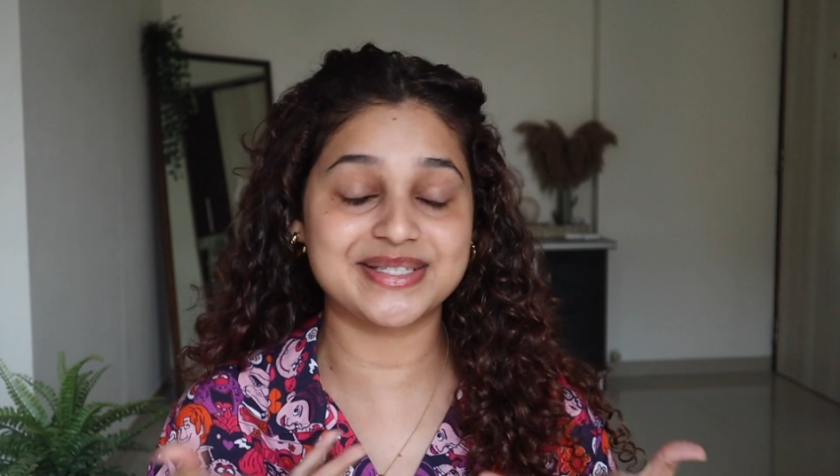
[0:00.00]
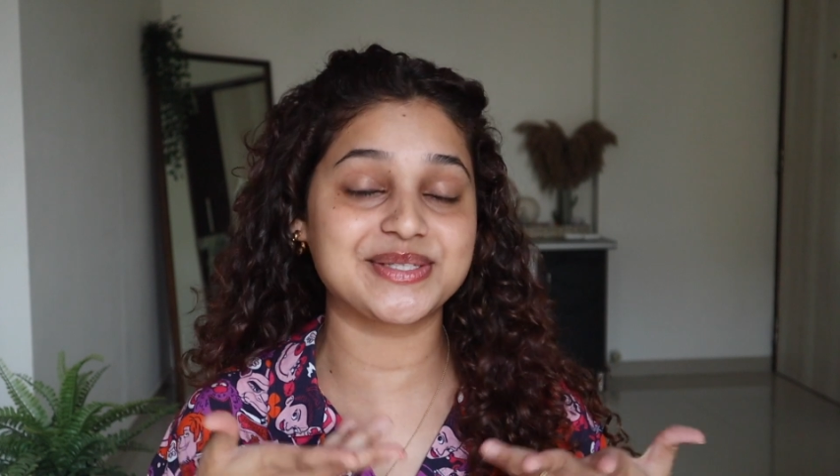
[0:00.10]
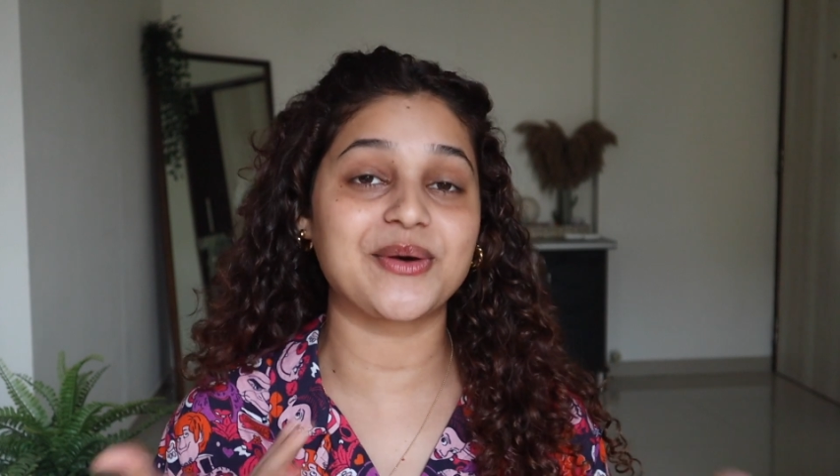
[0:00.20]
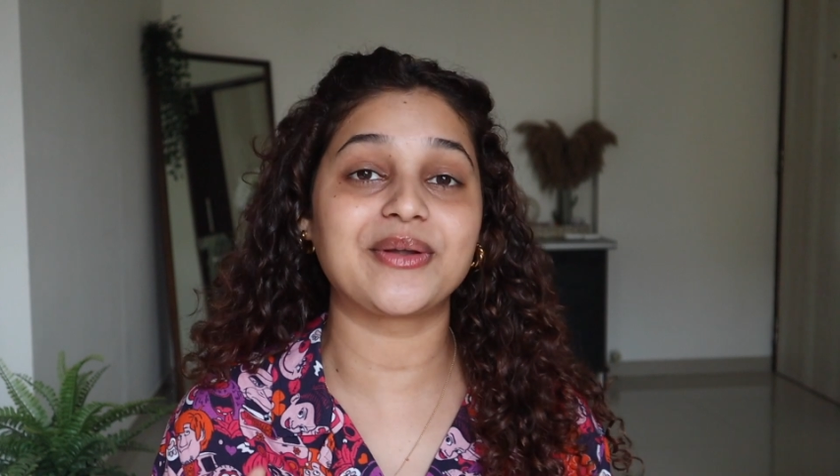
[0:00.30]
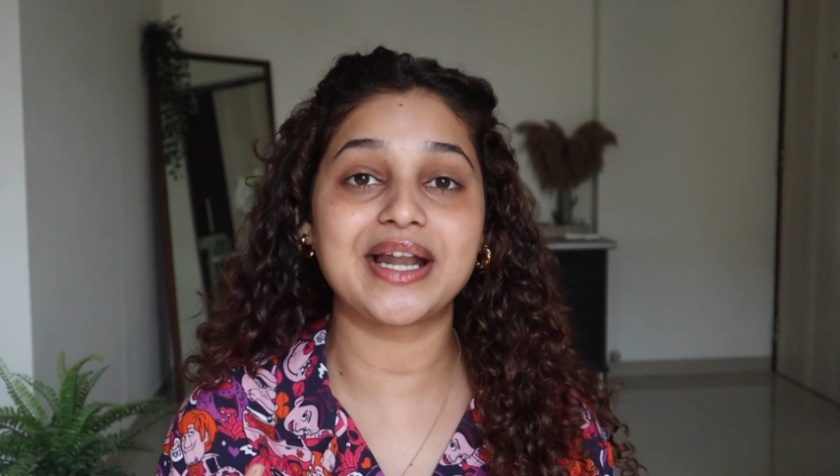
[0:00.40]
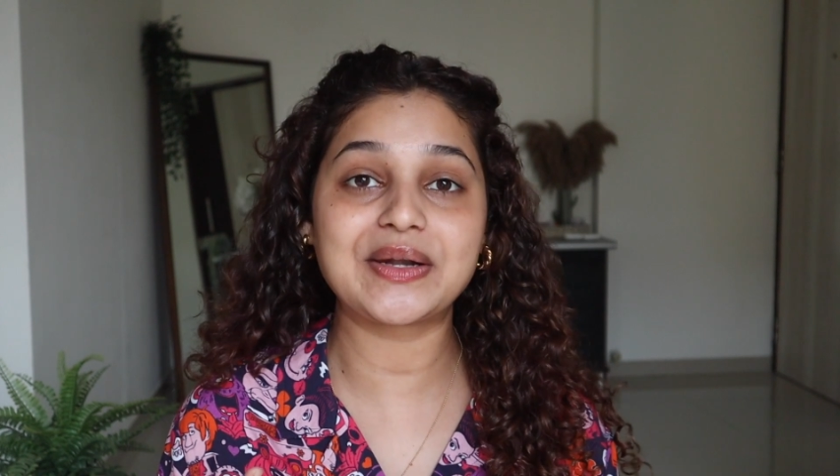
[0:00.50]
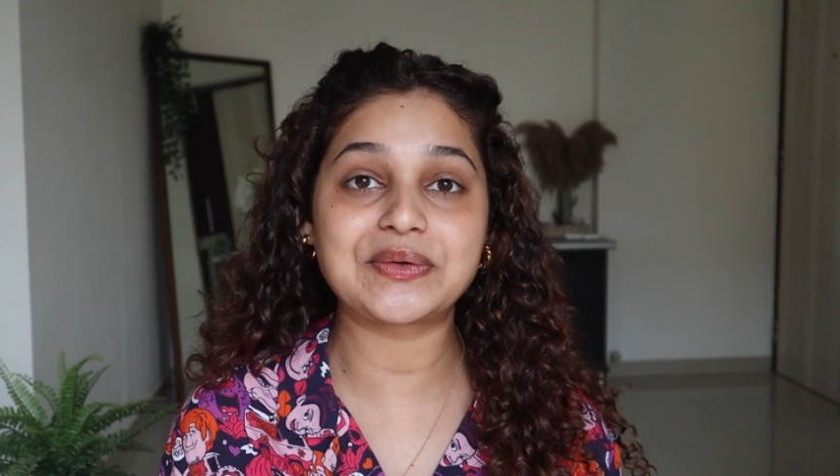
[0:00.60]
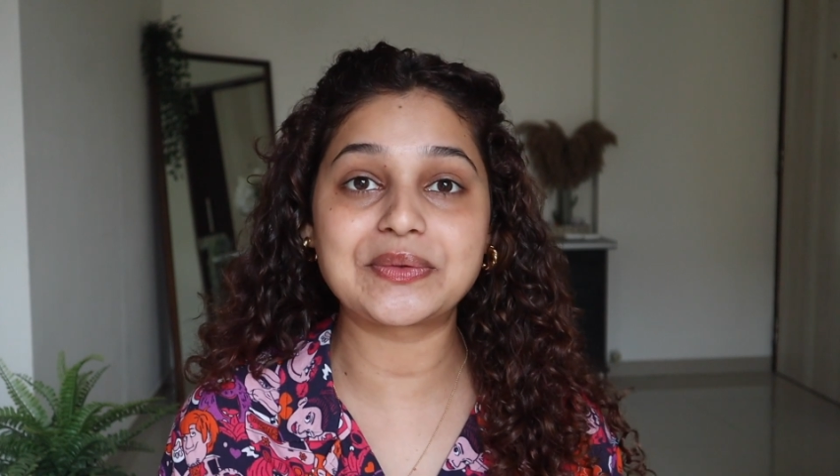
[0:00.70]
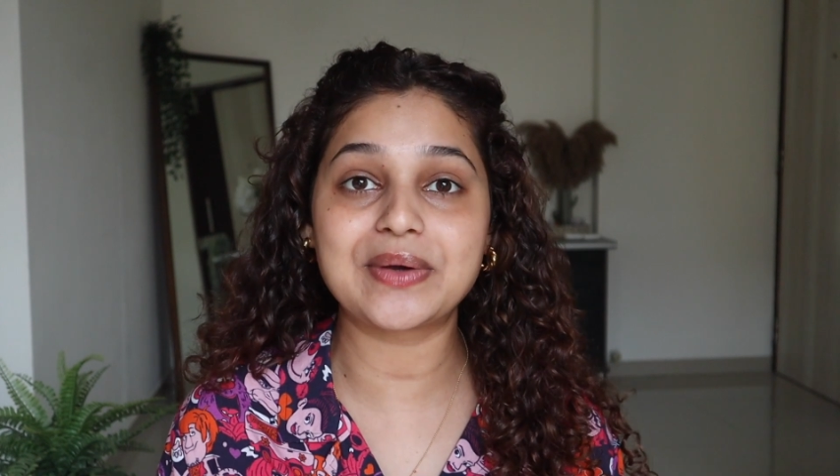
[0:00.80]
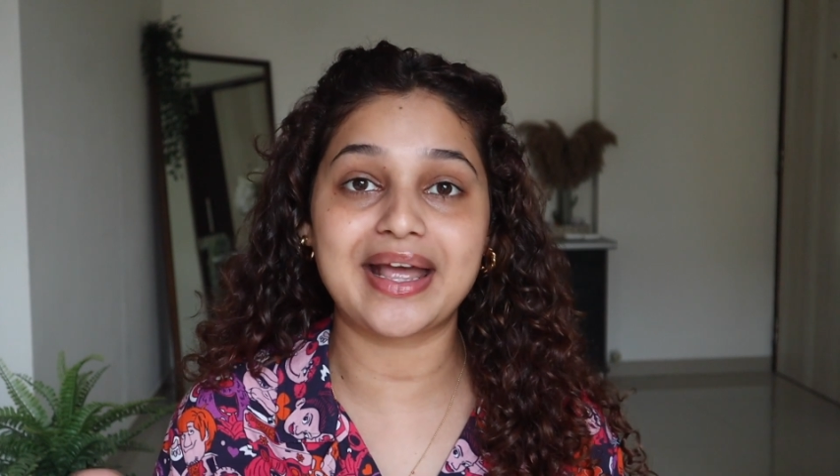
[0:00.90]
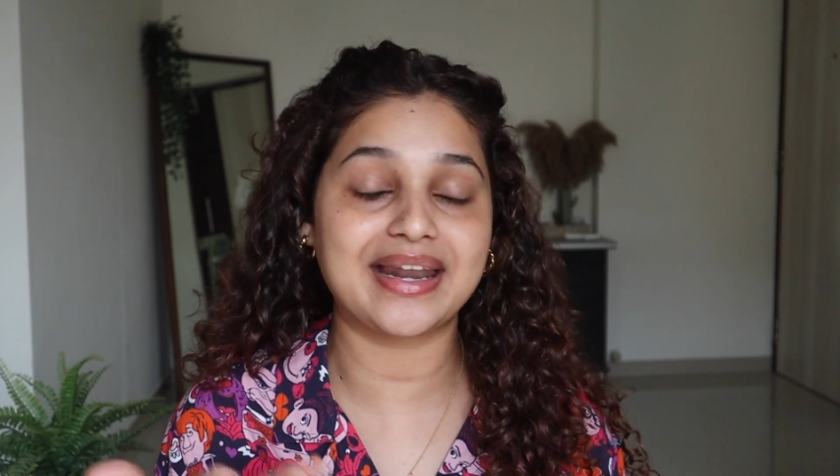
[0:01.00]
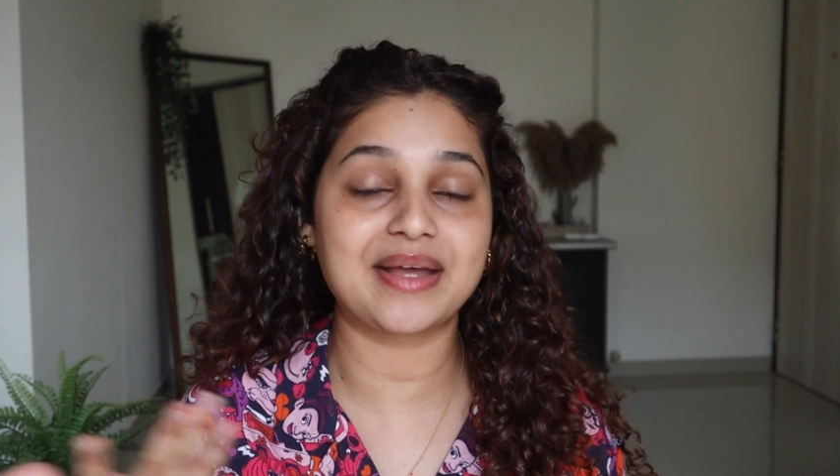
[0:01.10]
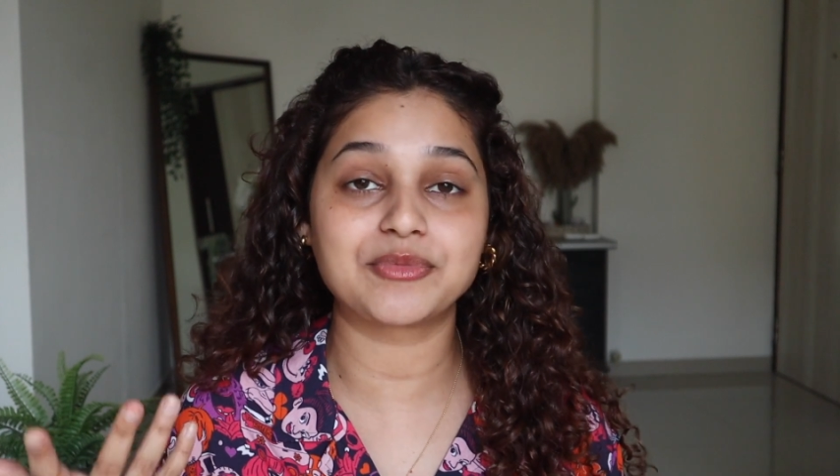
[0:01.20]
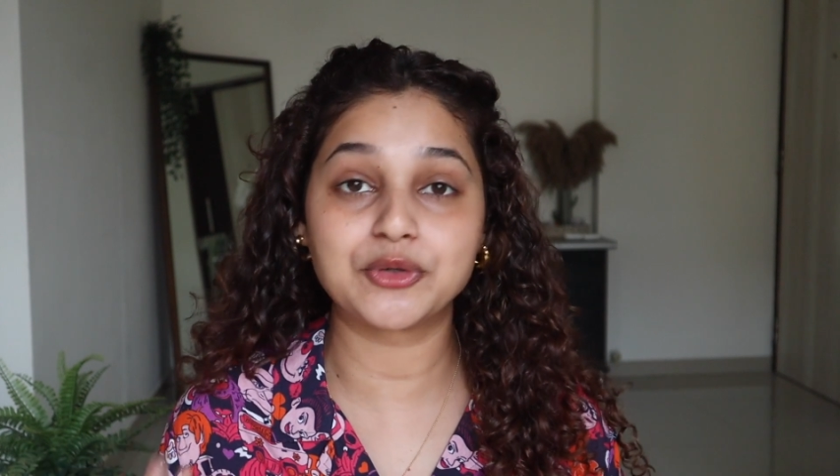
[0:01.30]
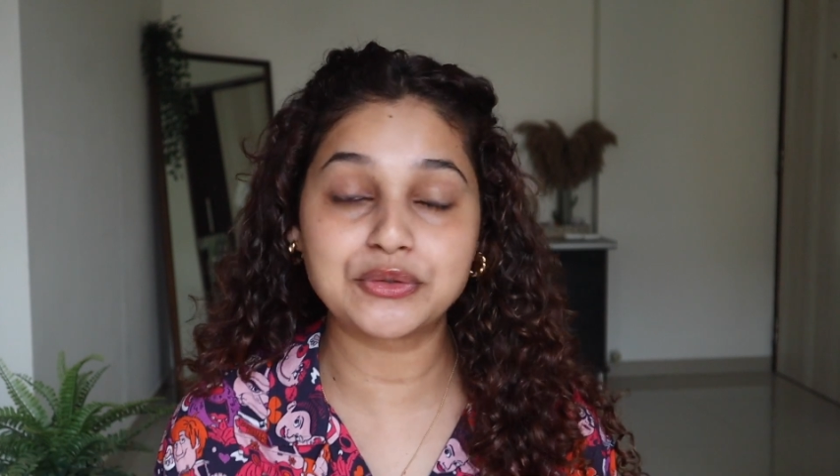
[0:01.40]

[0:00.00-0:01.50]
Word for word: This is all I do and I'm